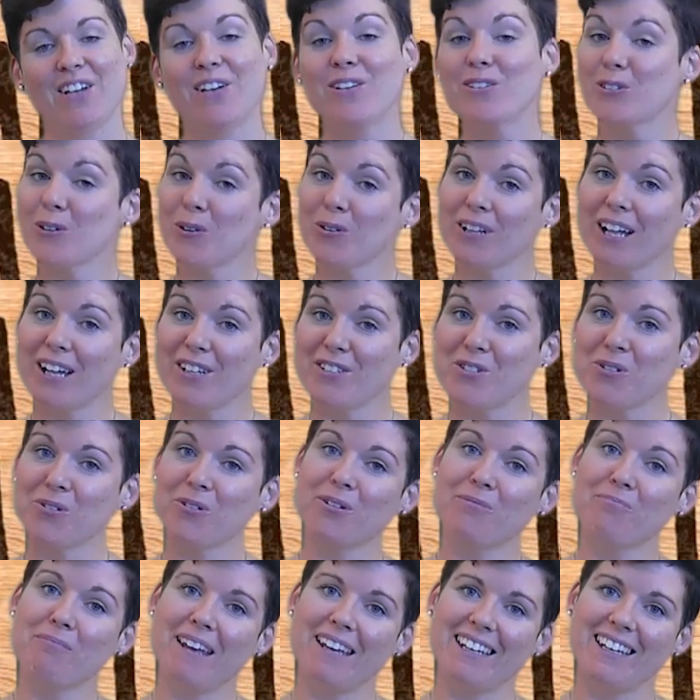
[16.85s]
So glad you
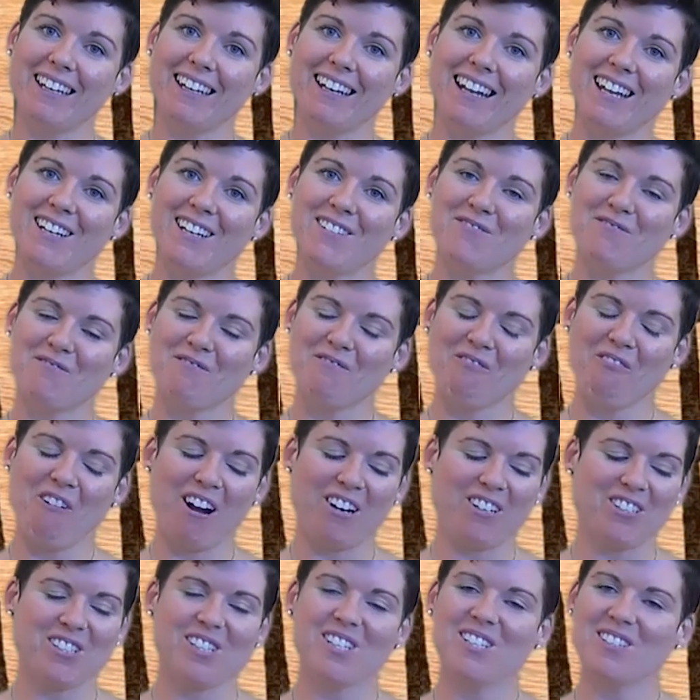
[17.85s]
could make it and
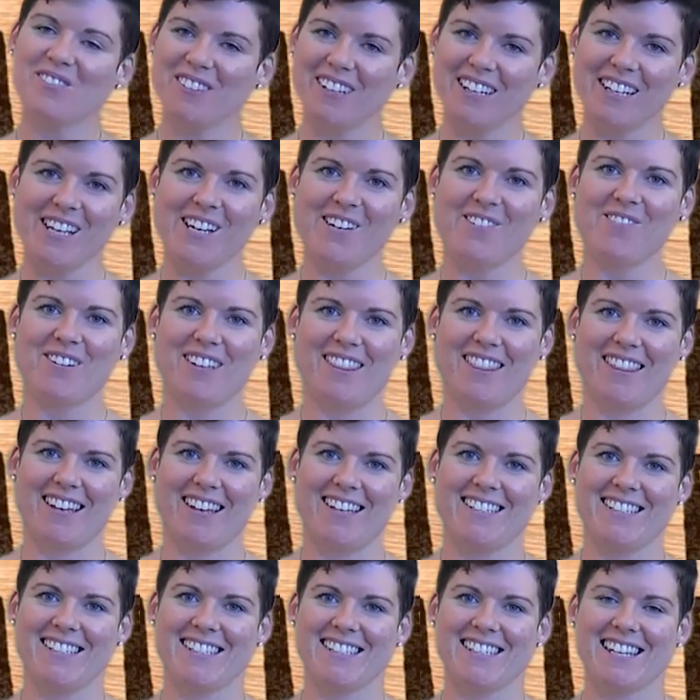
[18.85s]
watch this video with
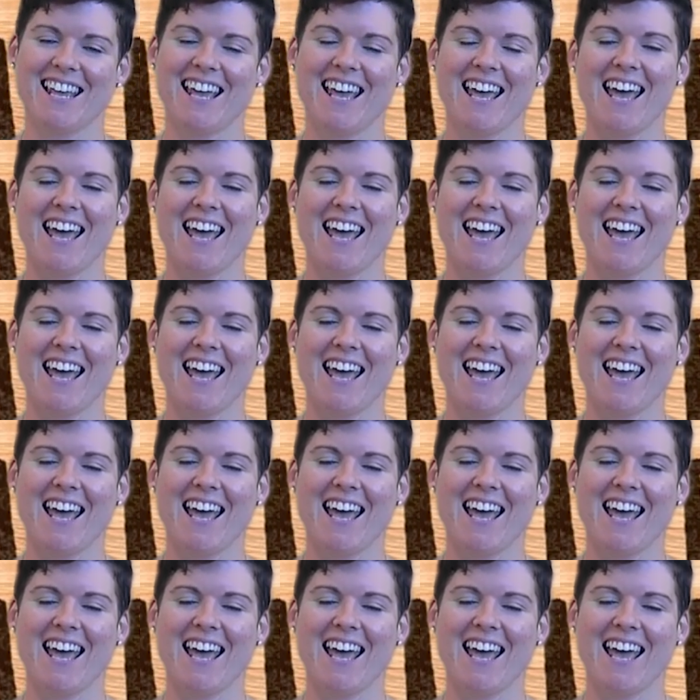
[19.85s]
us.